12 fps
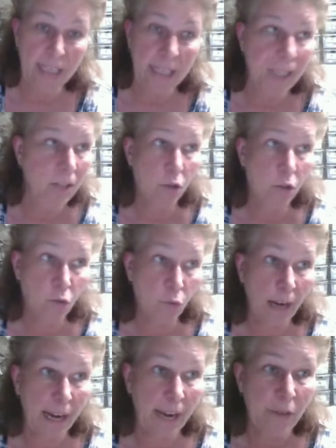either
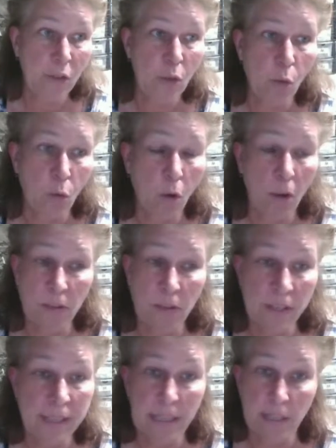drafts or on the
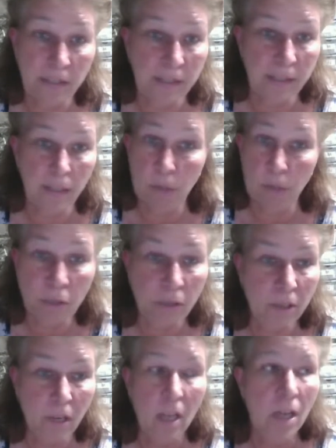cell similars.